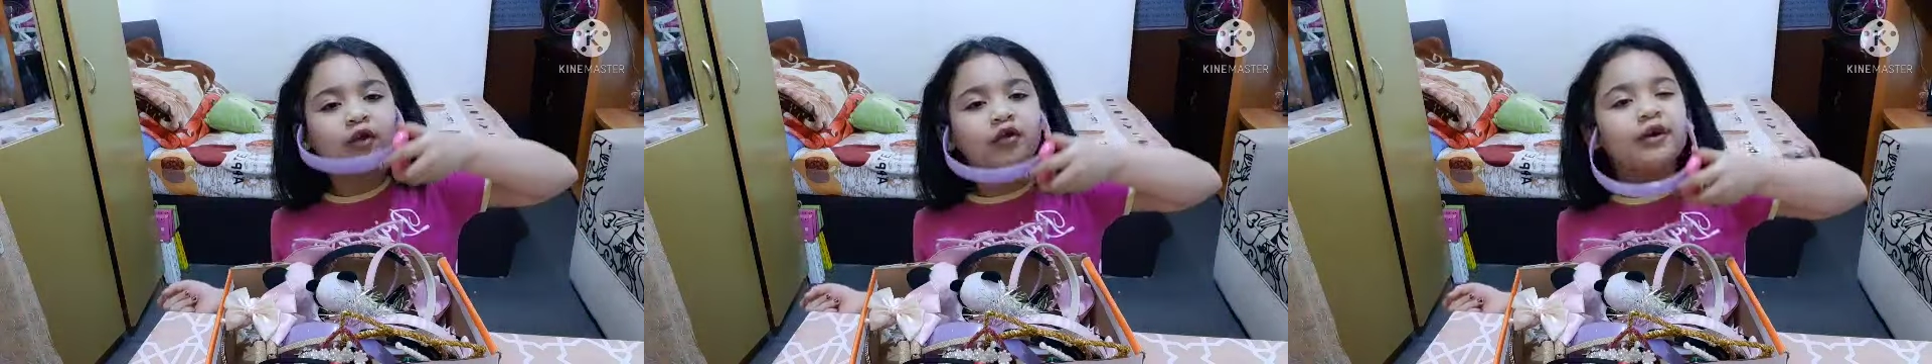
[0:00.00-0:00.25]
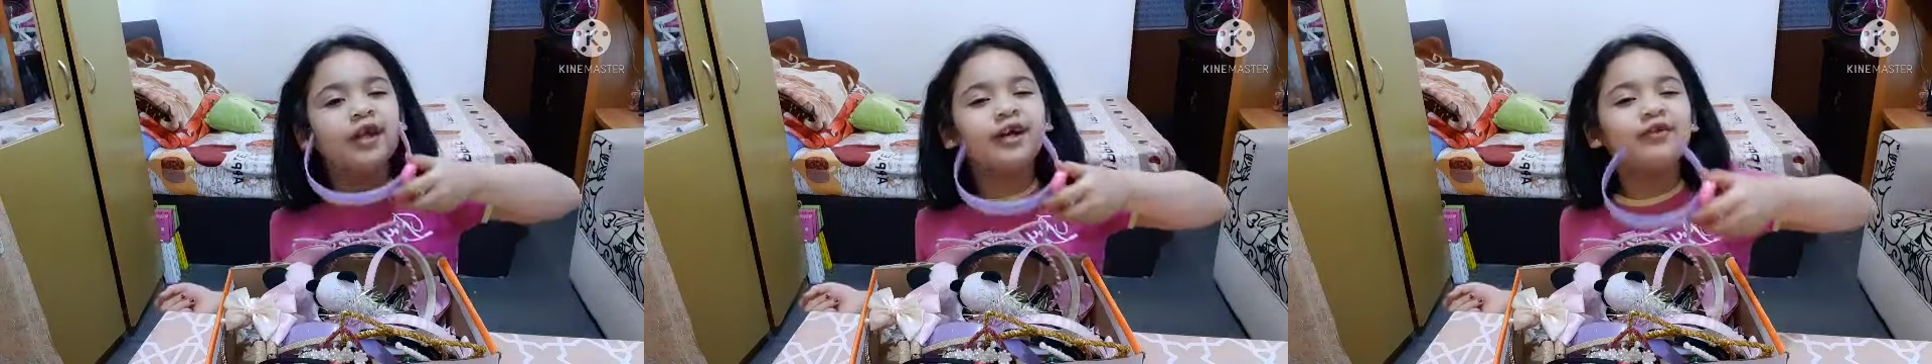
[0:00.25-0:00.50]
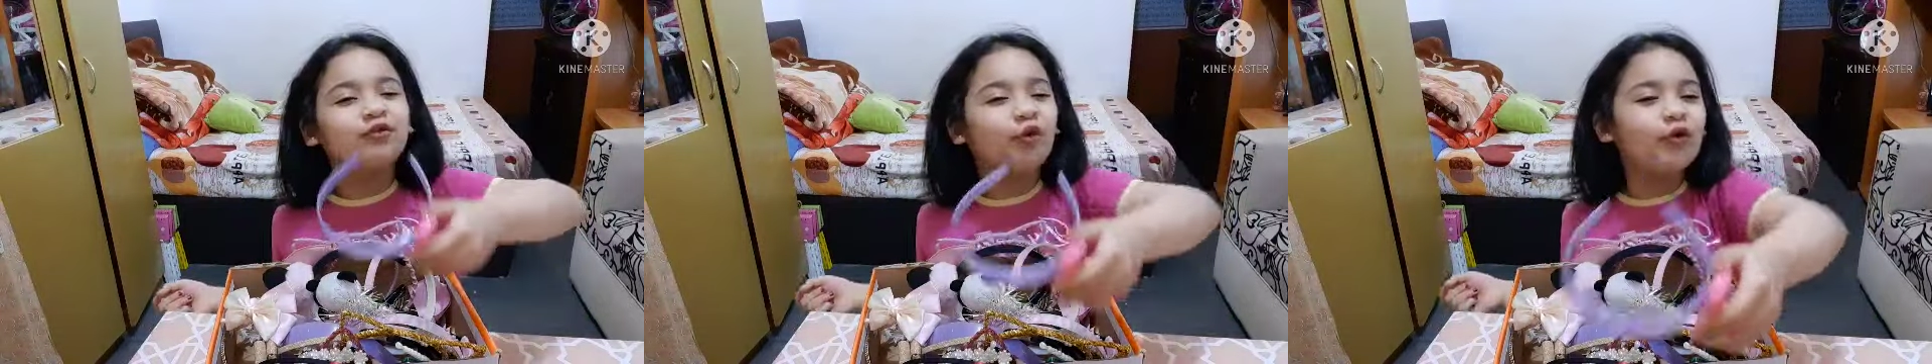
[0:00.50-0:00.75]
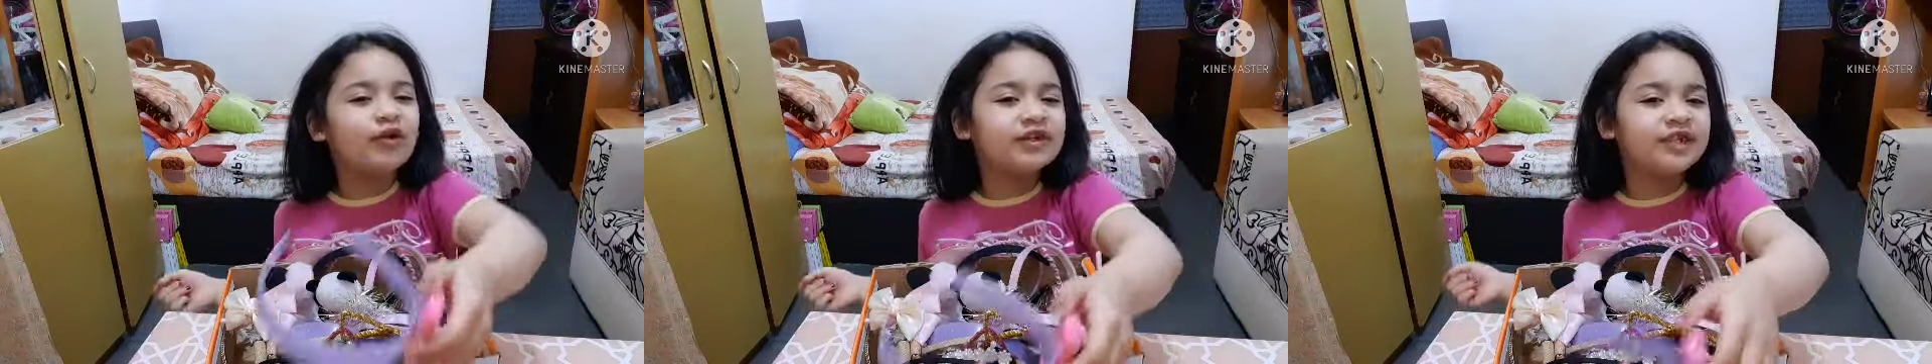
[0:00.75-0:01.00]
look like
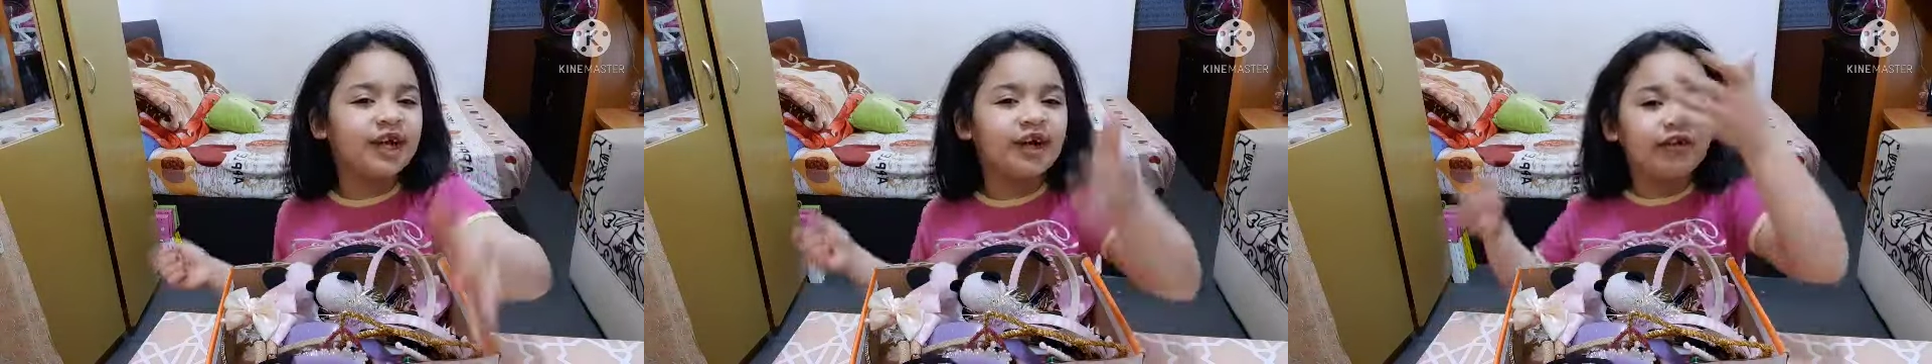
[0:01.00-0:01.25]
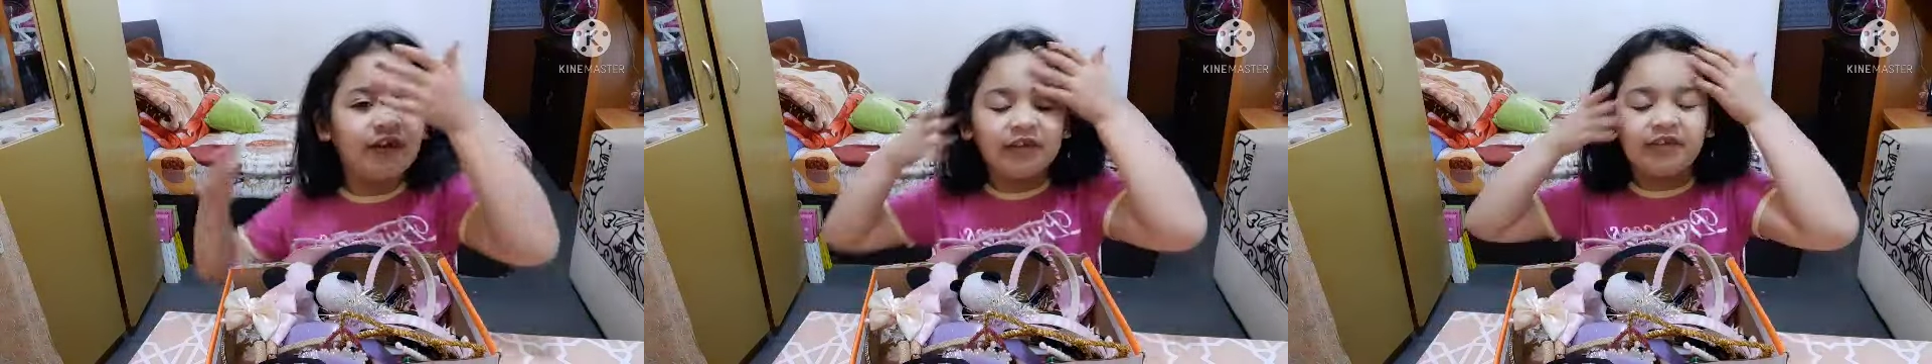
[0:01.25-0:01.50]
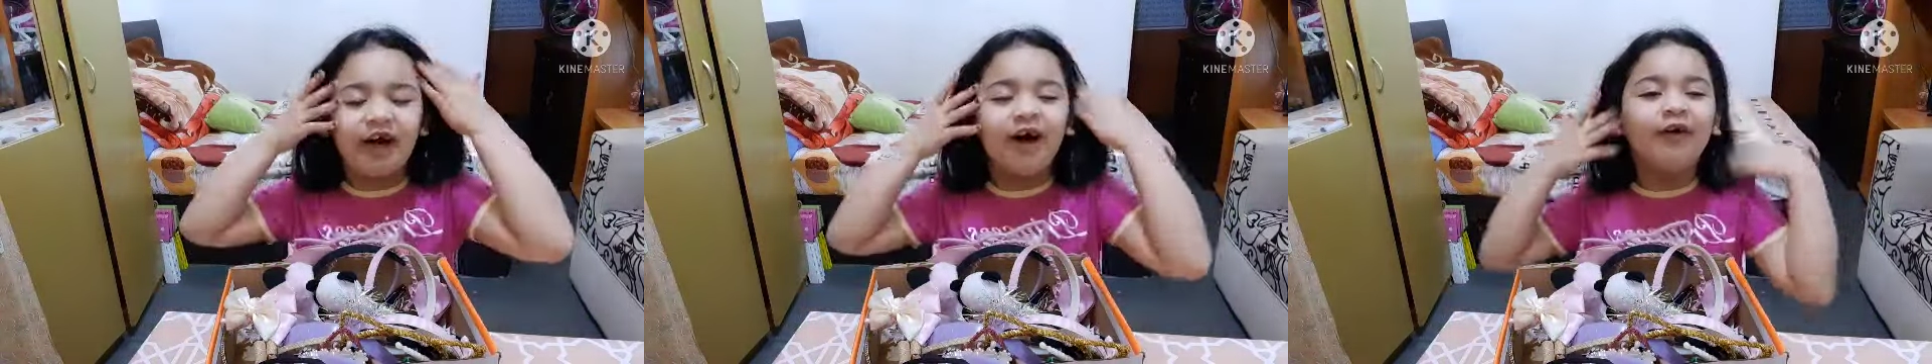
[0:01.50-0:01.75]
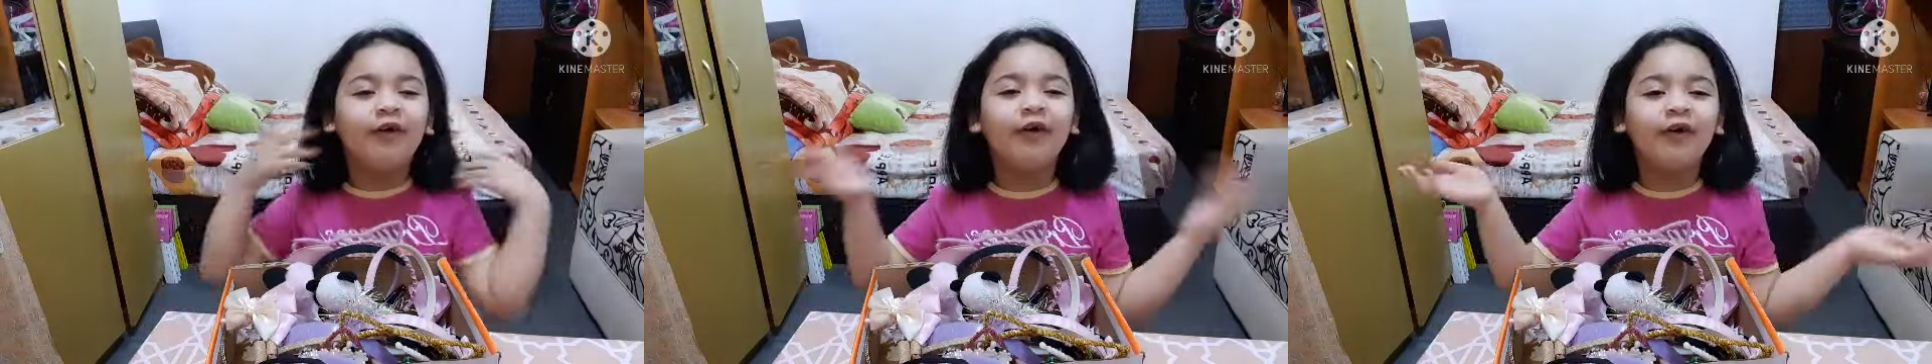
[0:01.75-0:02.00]
Dora's hair right
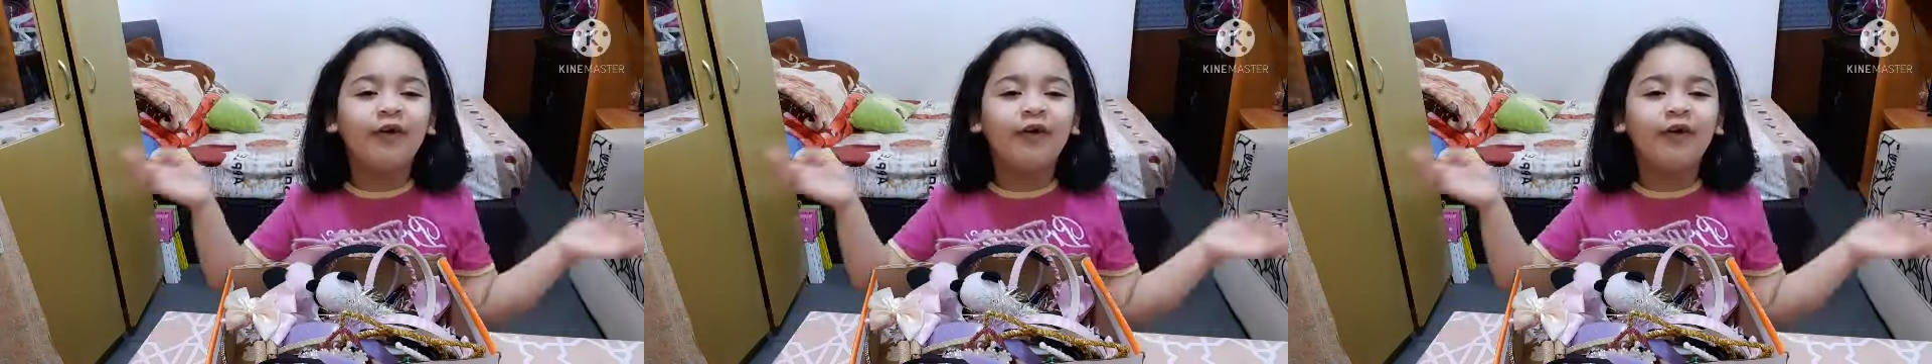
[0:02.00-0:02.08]
now.